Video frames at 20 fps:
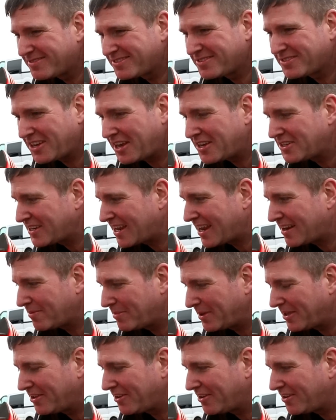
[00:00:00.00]
Changed down a
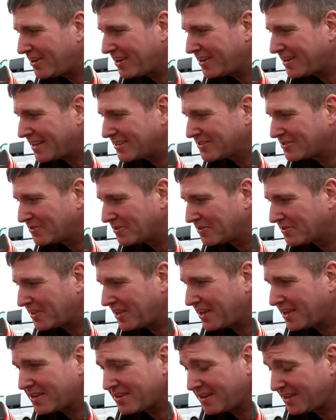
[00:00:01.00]
bit early and that sort of
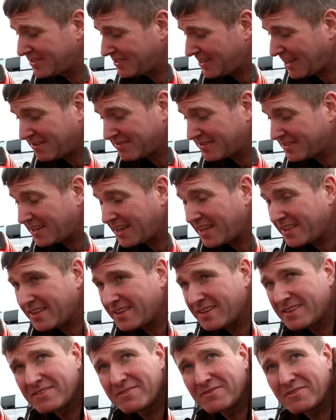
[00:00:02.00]
thing, and it's held
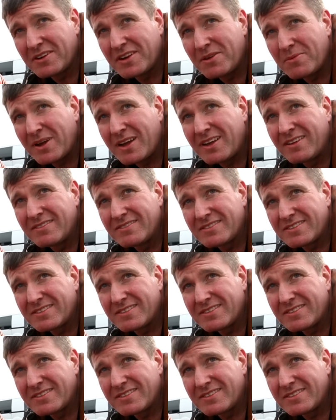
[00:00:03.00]
together really well.